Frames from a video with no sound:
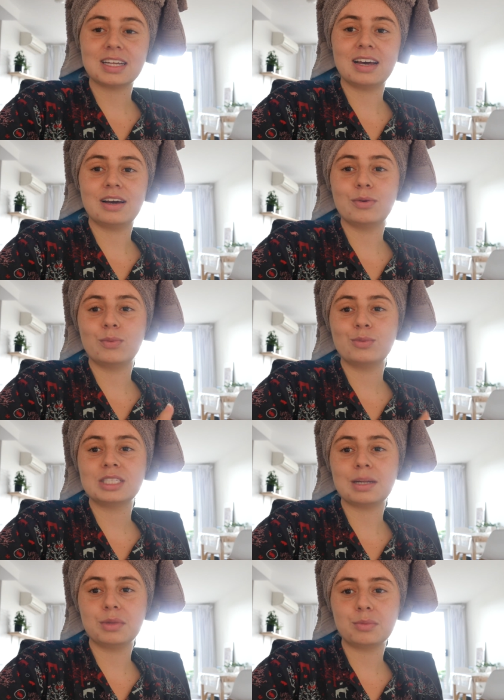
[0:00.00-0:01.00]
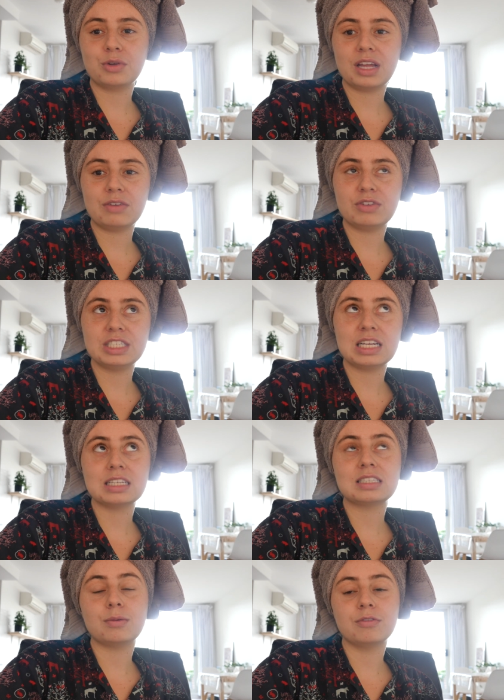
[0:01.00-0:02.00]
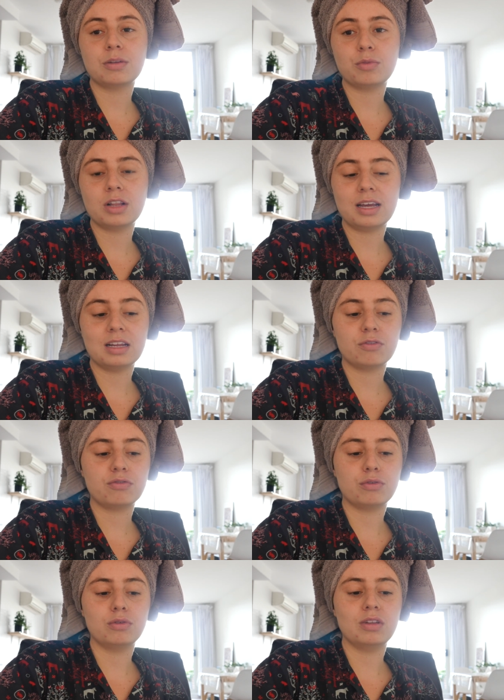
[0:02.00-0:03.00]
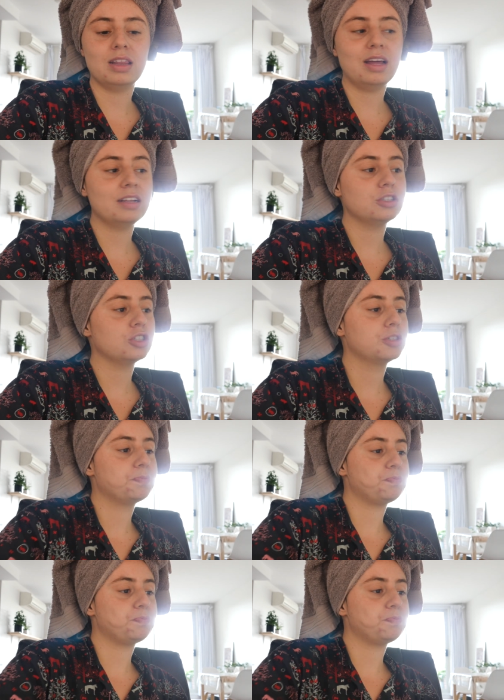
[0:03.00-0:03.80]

Uh, some of them we'll eat for dinner, some of them we'll eat for lunch.